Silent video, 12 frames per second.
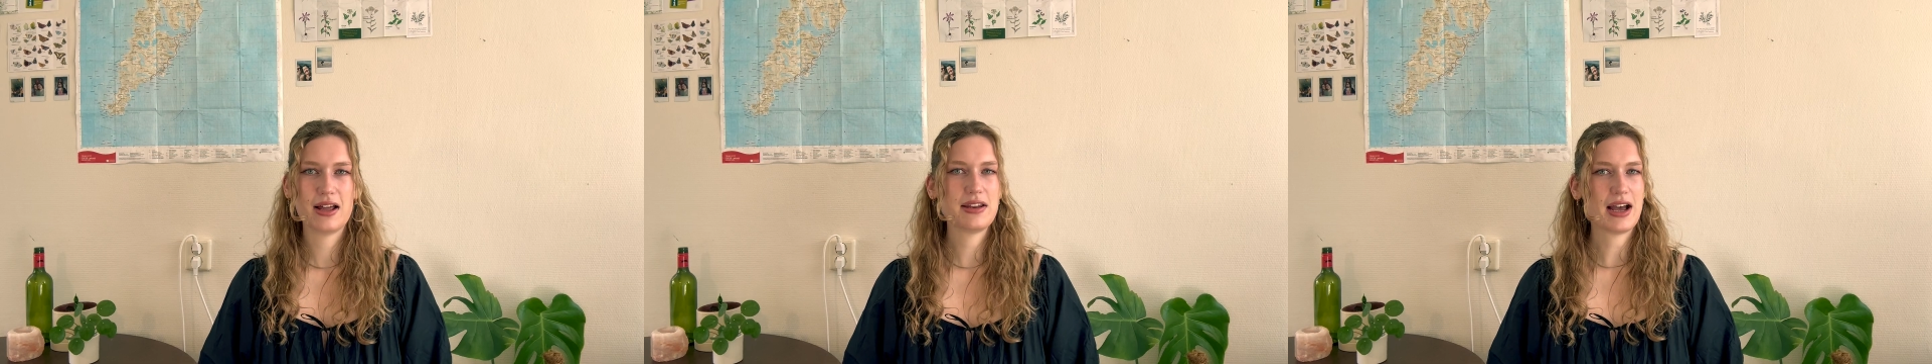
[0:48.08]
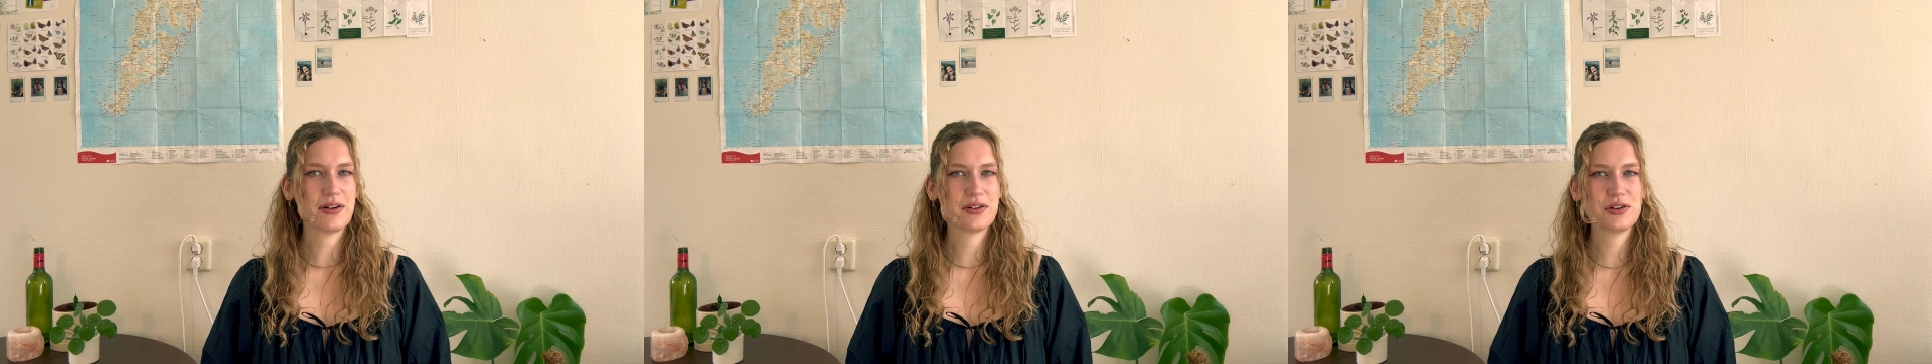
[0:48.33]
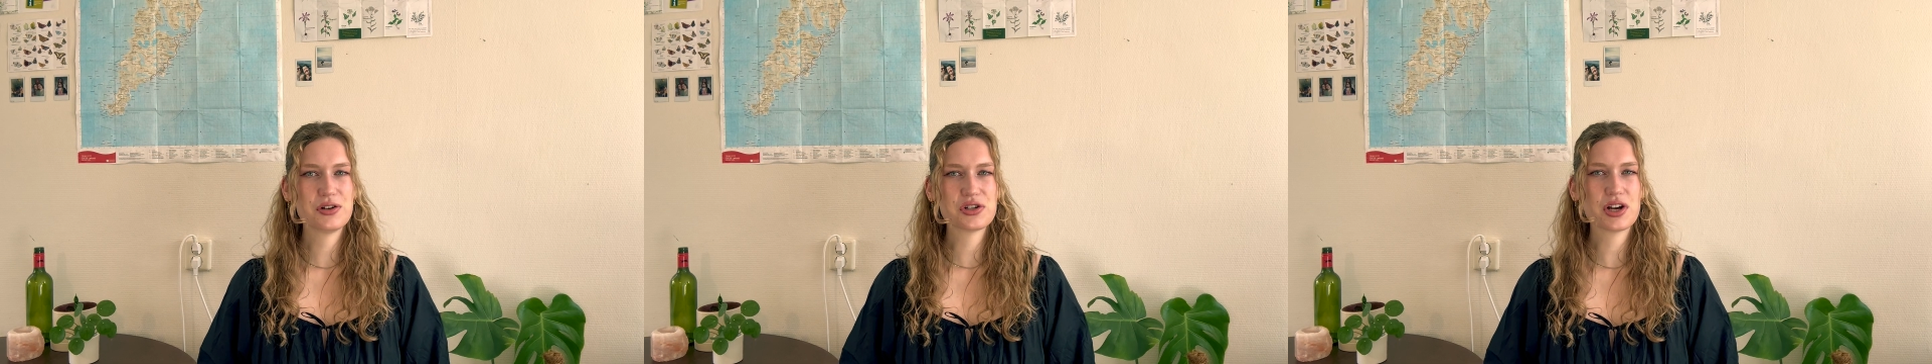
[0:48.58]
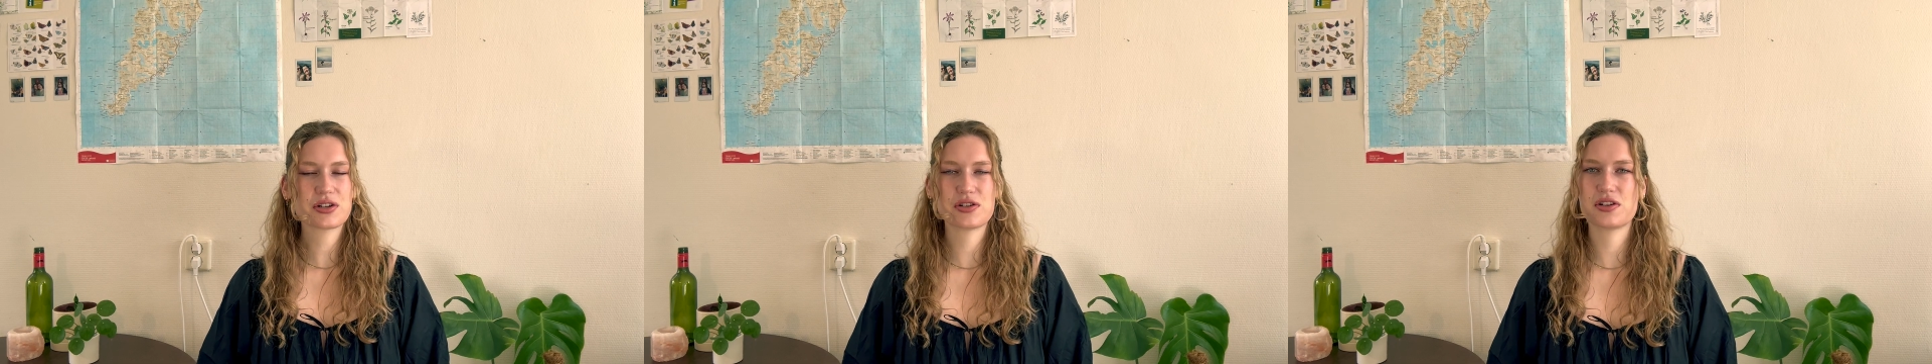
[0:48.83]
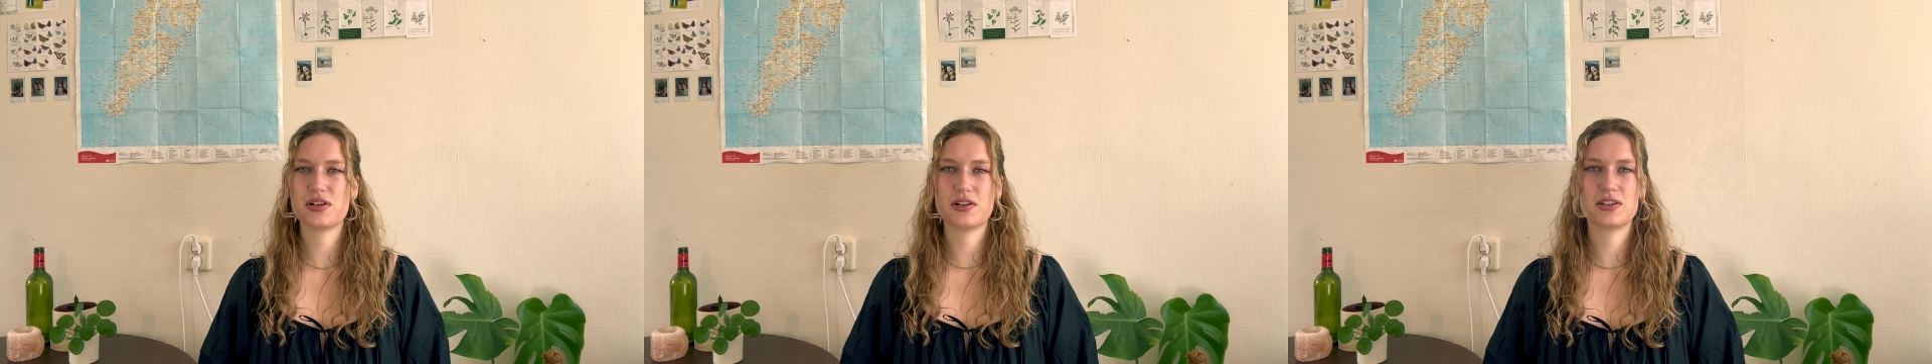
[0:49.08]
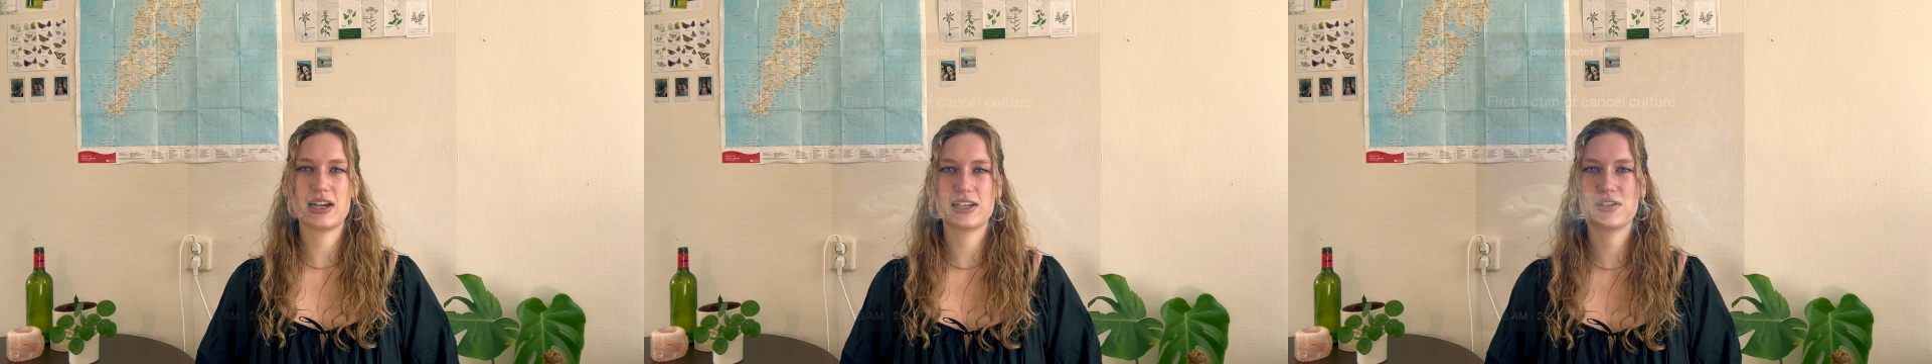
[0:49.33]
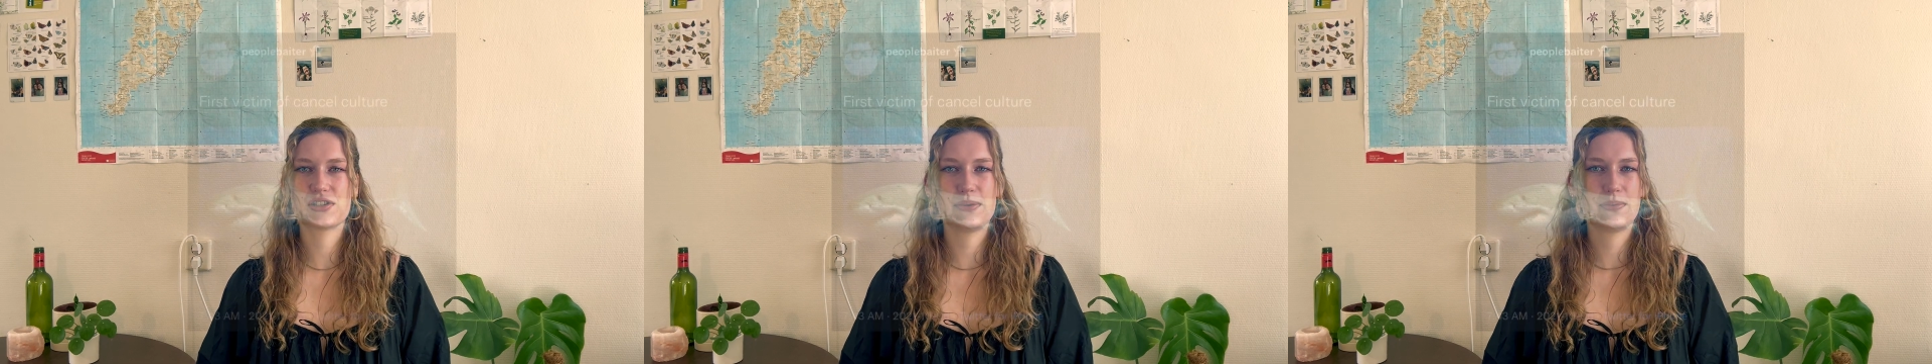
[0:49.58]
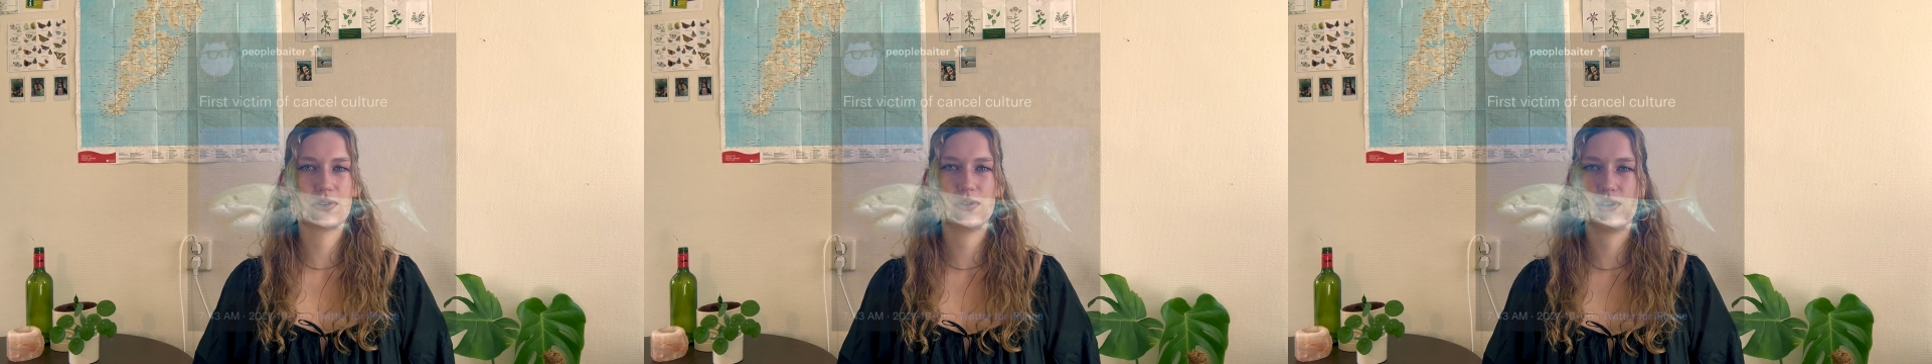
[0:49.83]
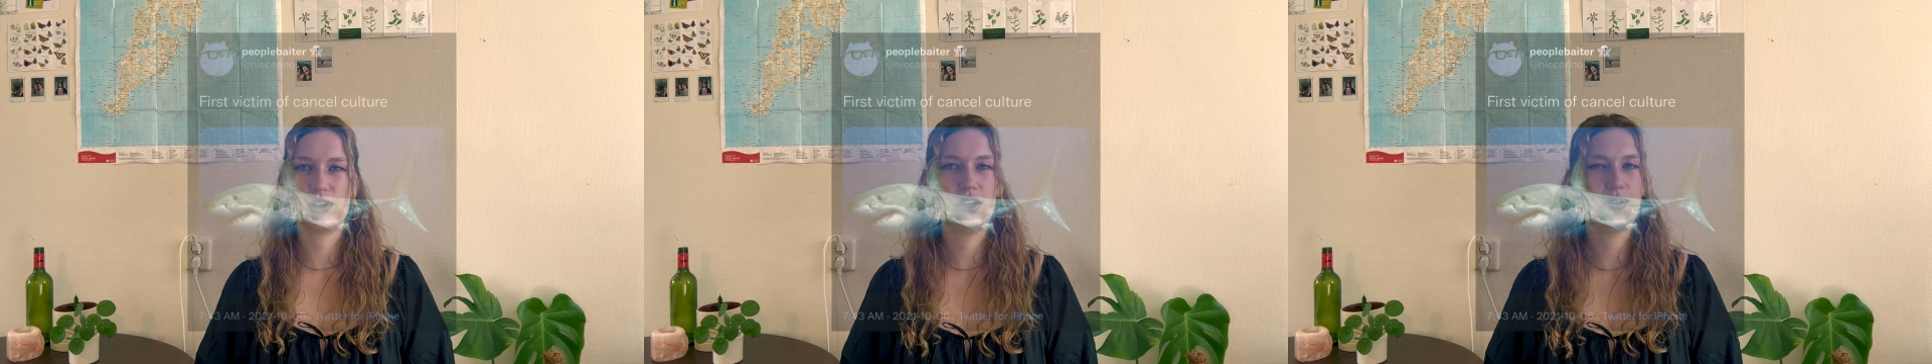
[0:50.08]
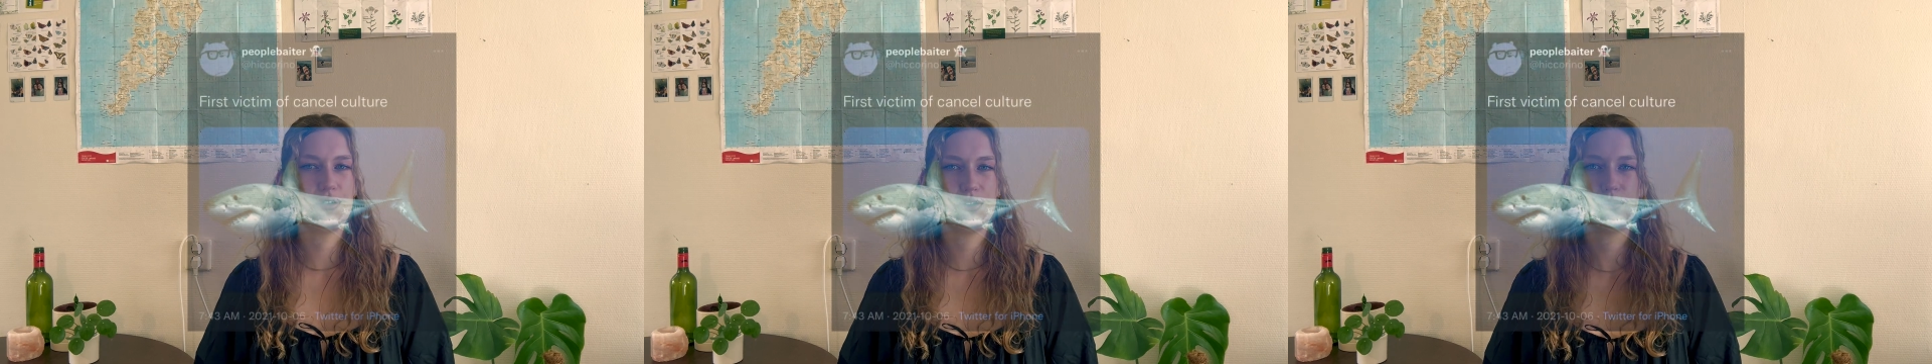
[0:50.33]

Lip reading: Now, the nurse shark doesn't look like your typical Hollywood